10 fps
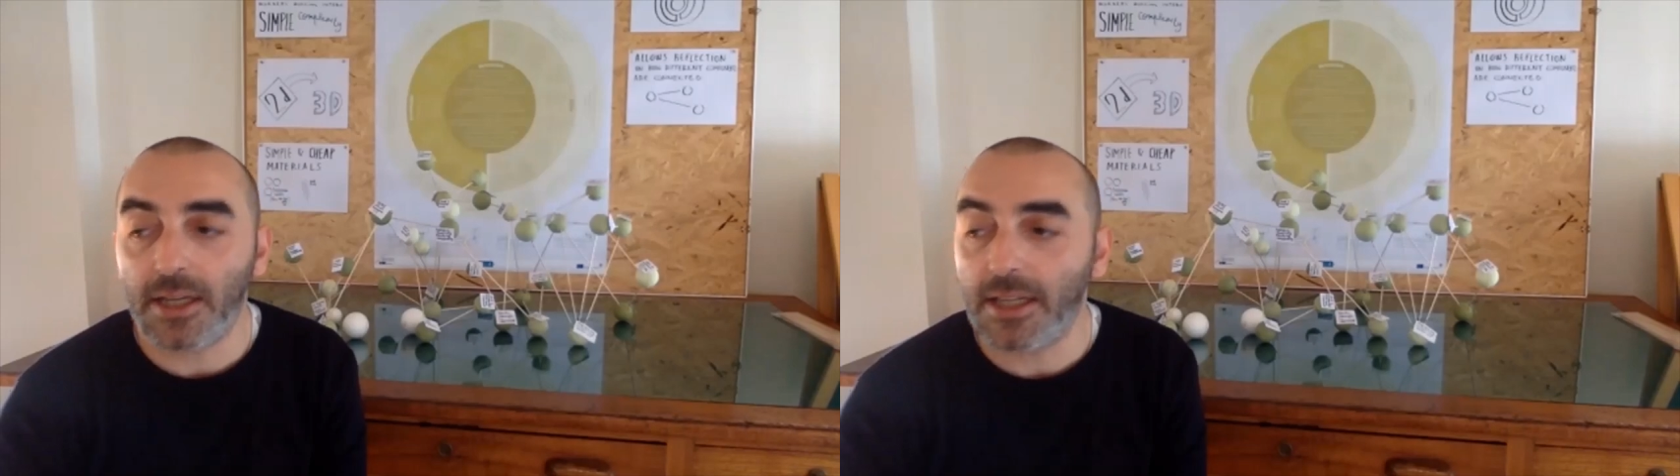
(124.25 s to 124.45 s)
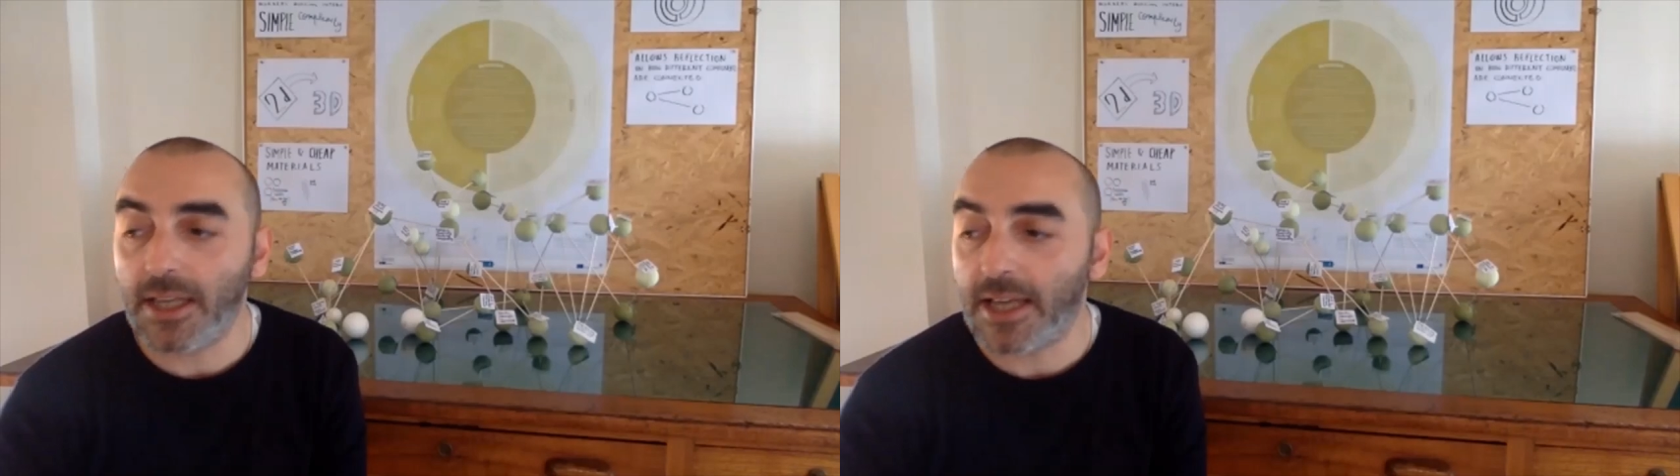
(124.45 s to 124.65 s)

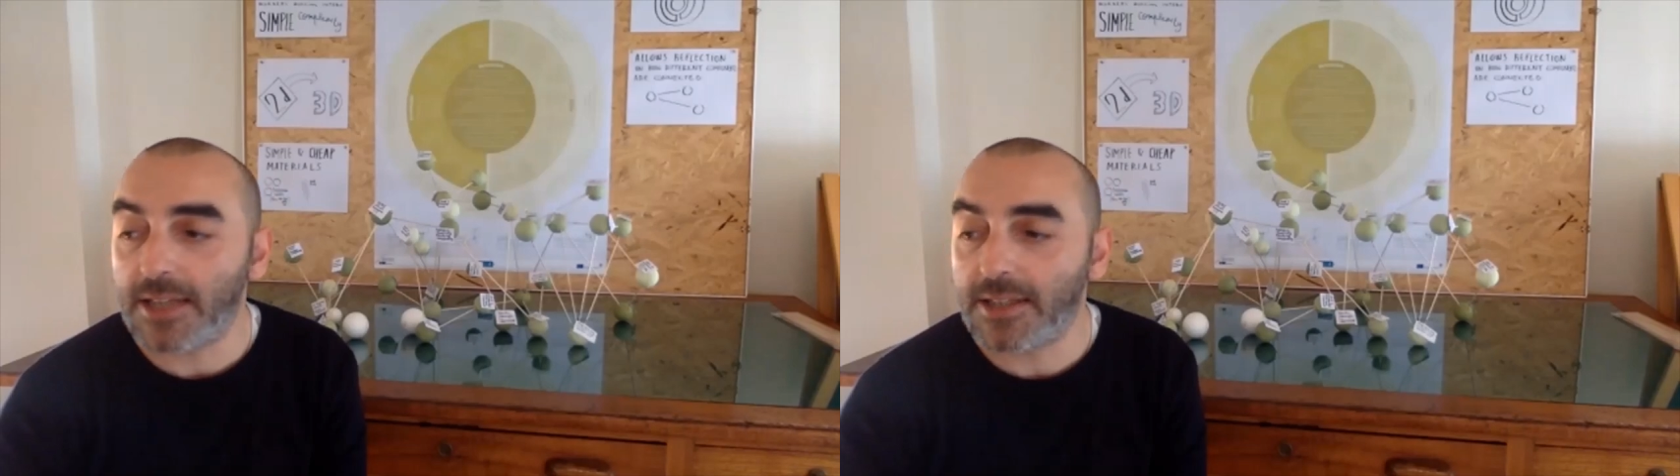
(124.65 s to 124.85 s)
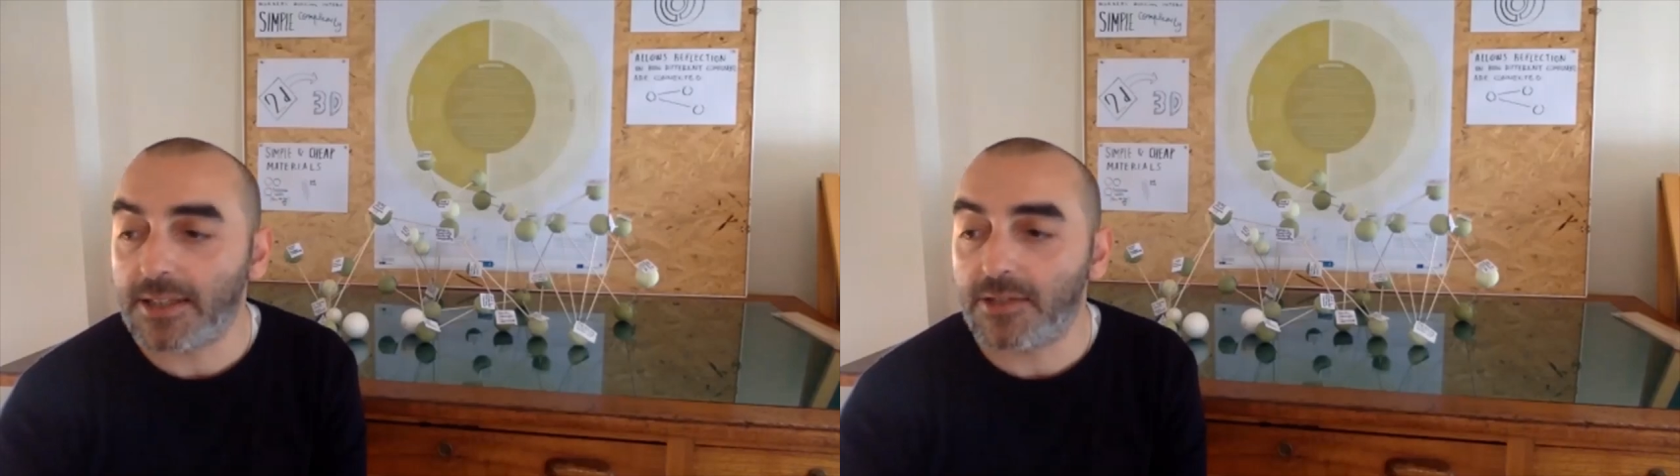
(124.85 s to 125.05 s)

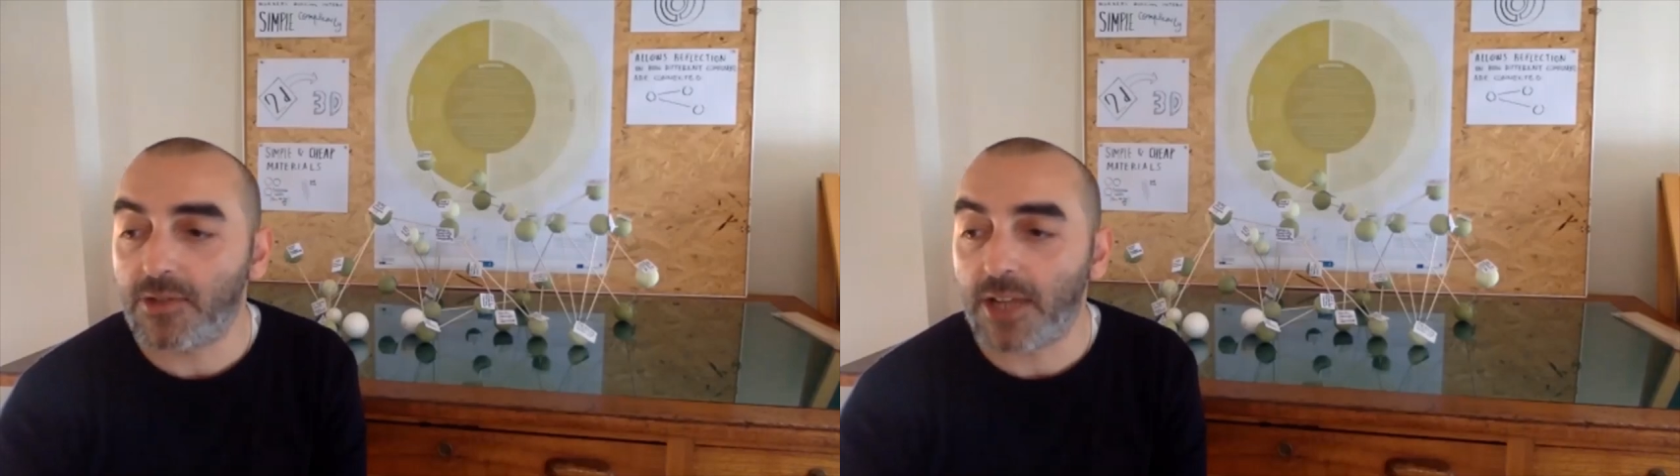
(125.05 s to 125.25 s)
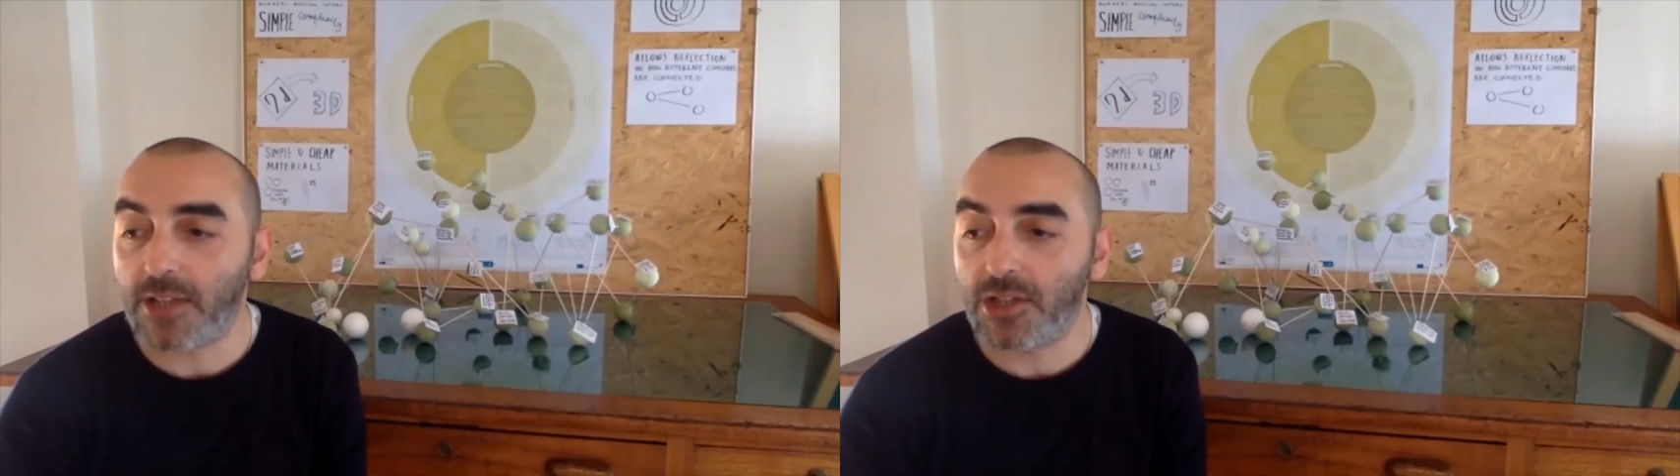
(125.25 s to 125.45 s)
ETS
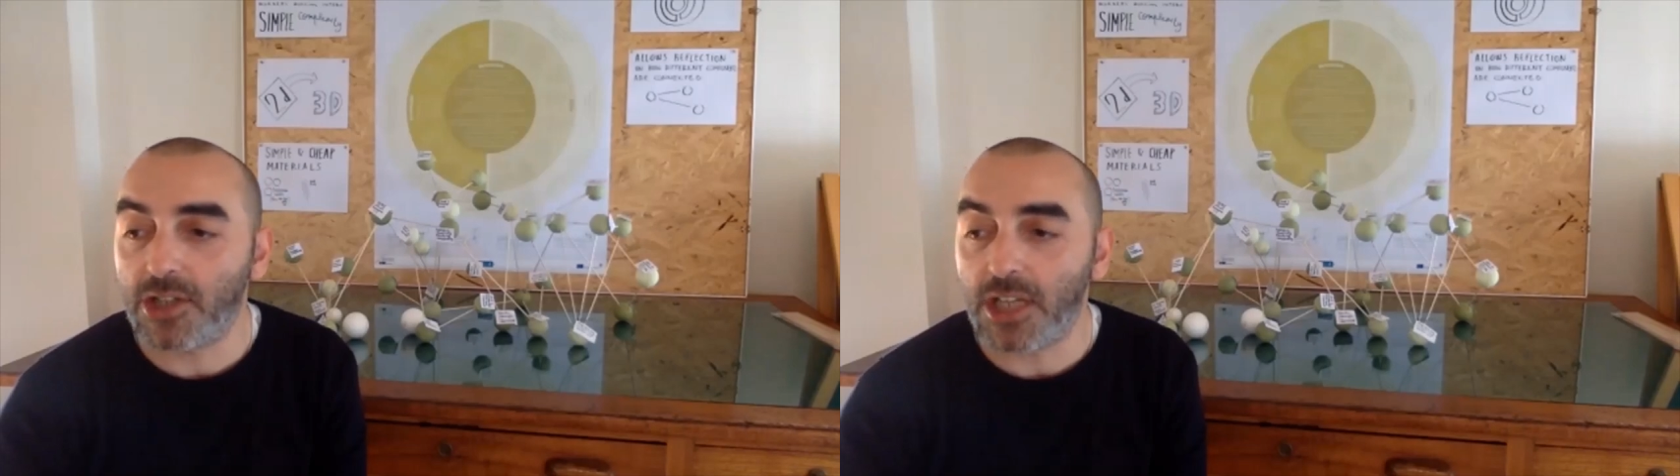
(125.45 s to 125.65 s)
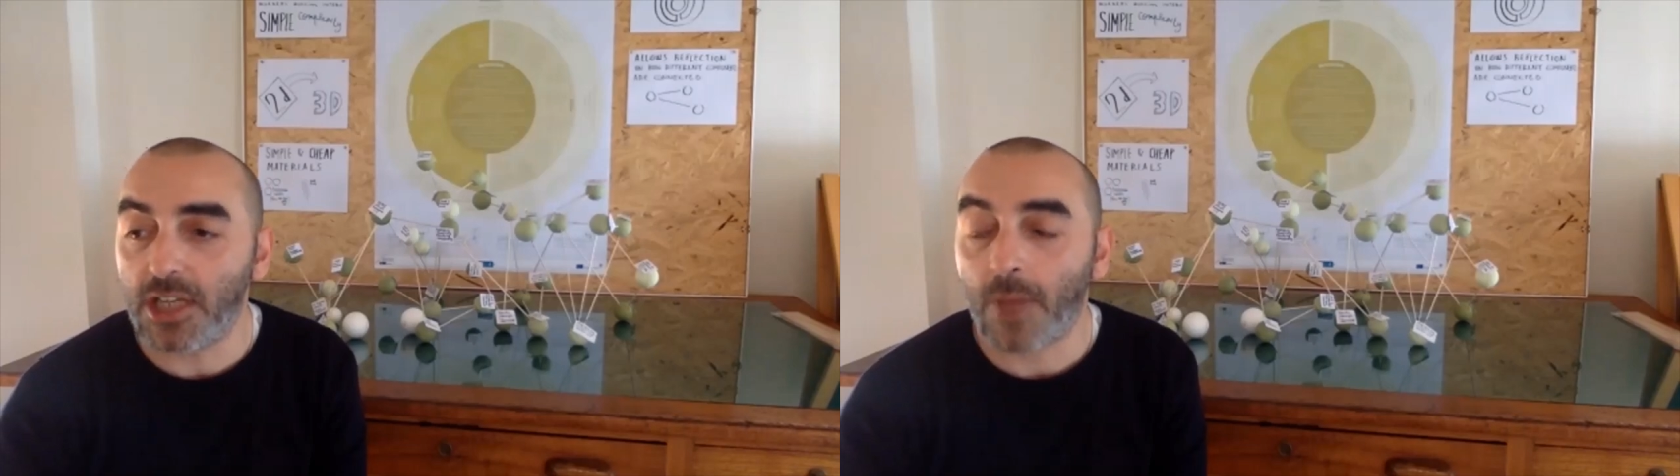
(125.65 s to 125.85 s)

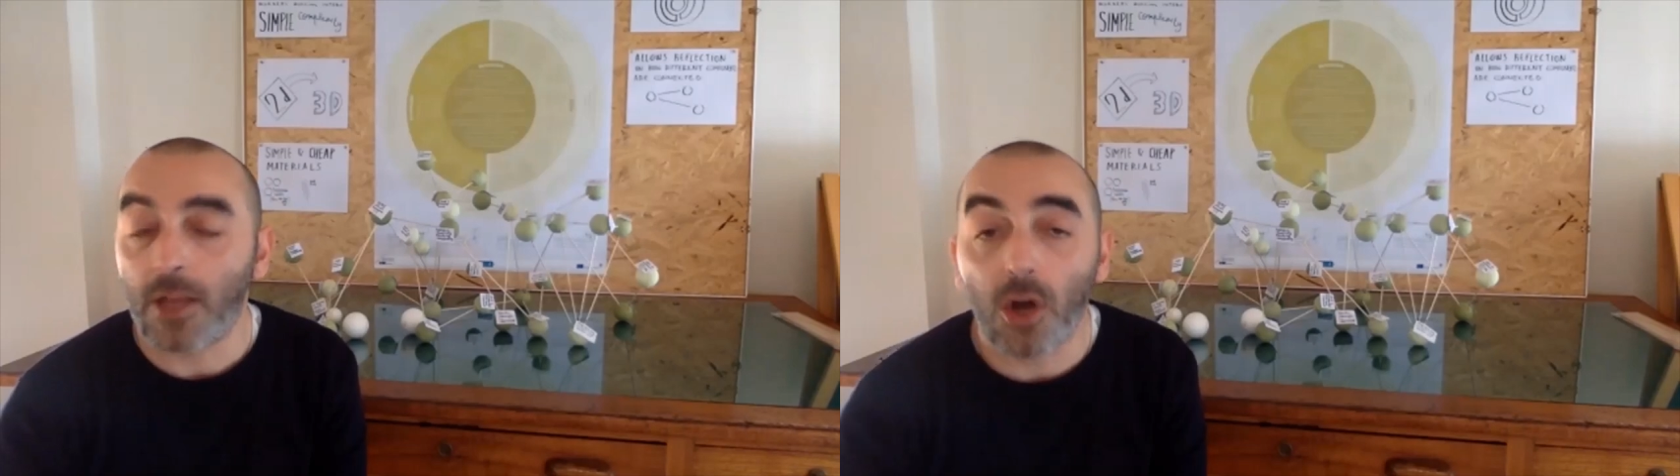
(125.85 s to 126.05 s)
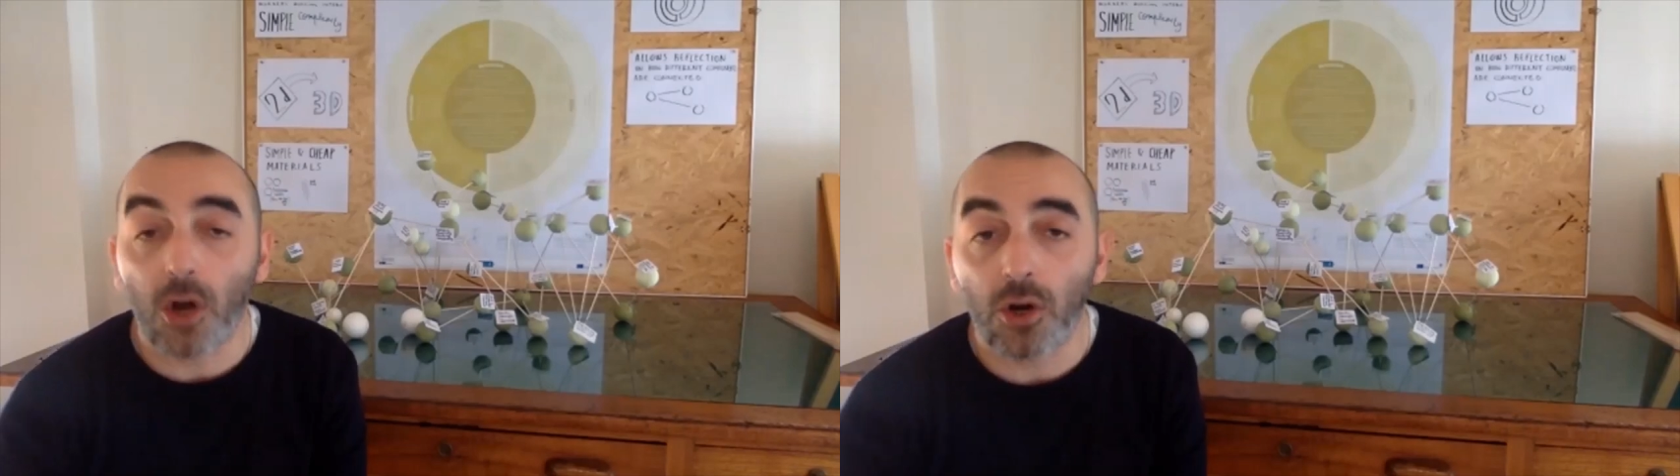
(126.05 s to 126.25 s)
strategy
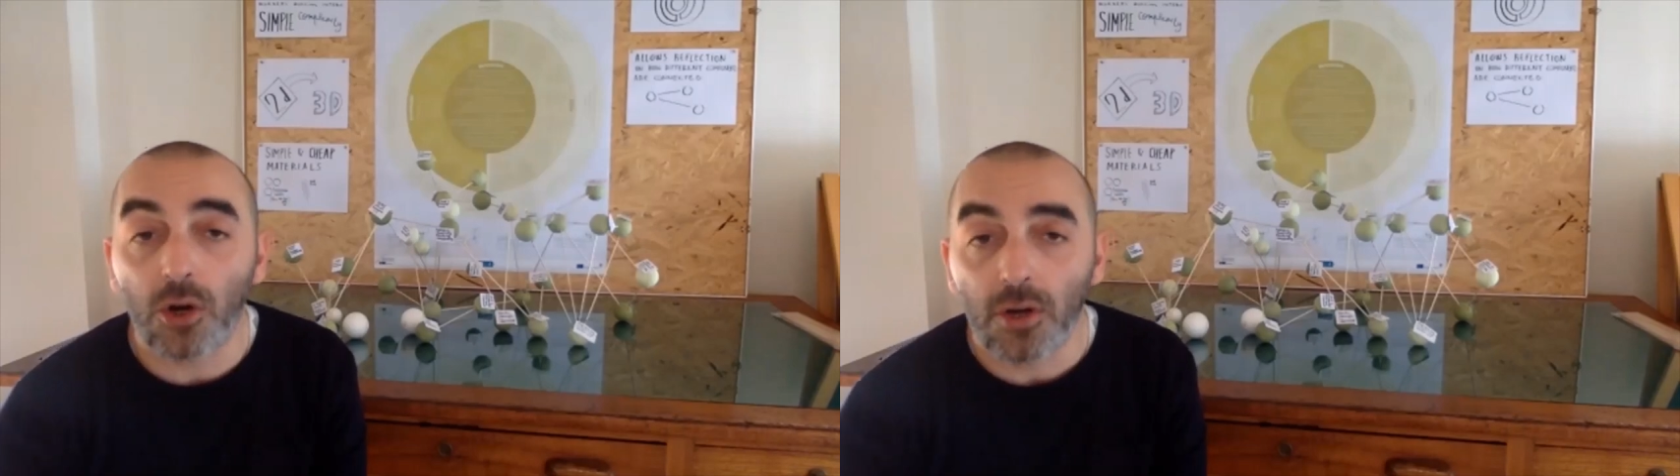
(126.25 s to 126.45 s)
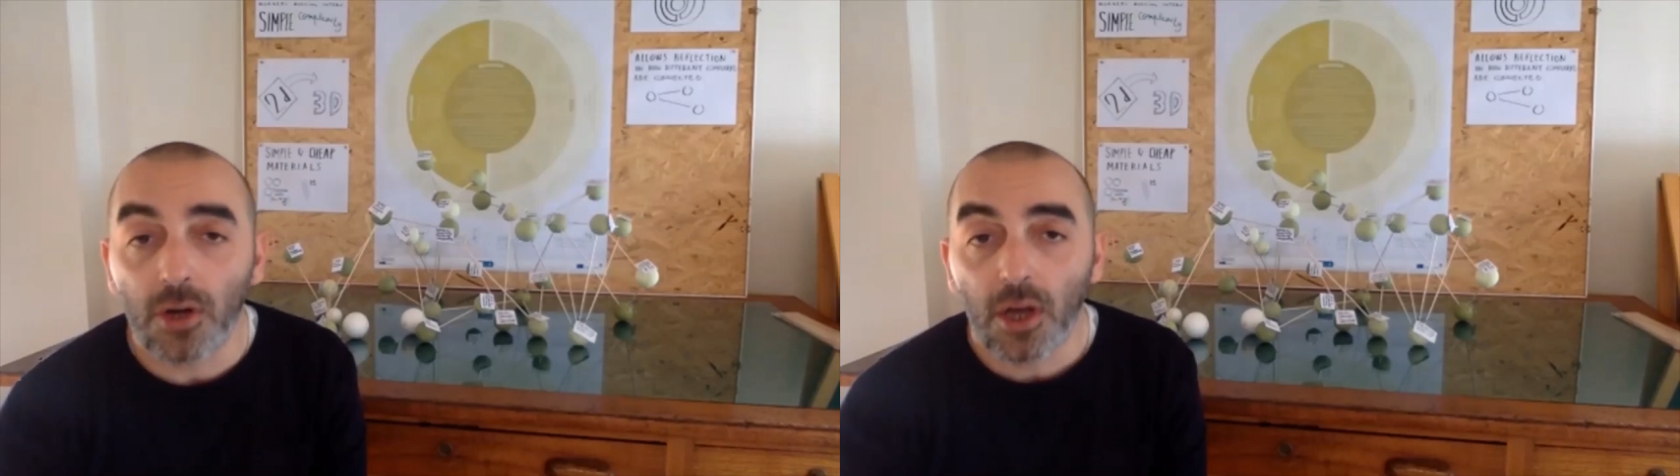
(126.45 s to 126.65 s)

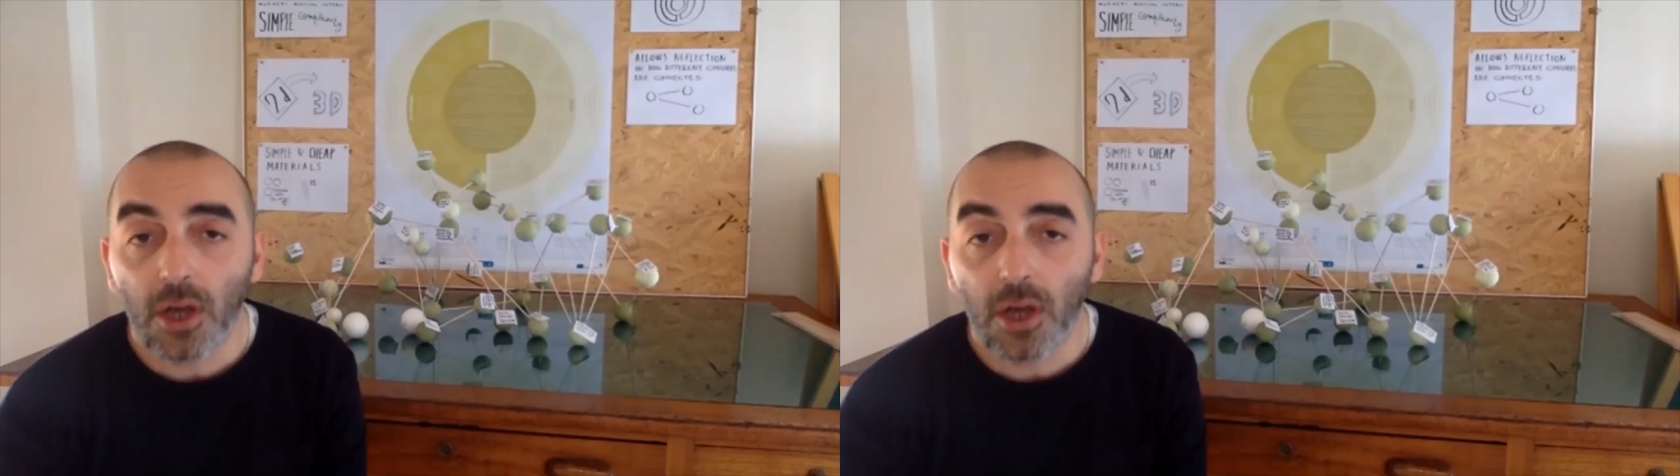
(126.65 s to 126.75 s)
logo,